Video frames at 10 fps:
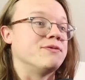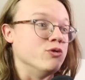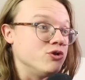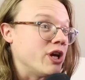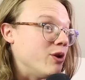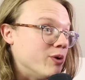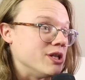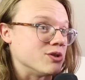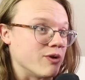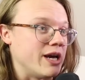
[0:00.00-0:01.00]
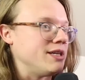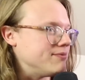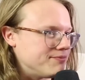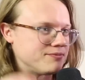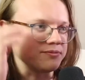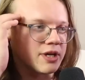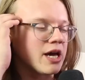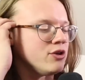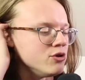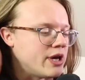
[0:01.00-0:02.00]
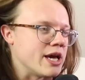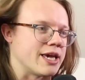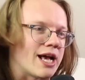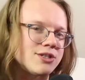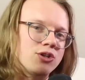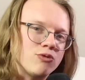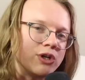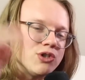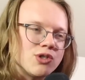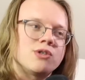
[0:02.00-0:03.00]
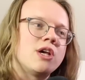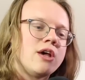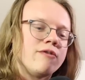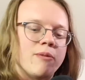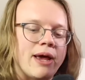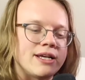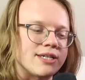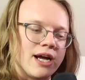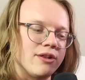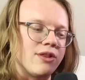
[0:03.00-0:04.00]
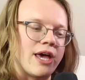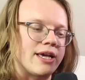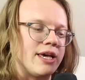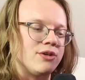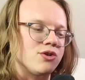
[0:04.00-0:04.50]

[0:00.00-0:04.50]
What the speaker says: Food Chain Winds, right? Yeah, you can't cast the creatures from exile in that case.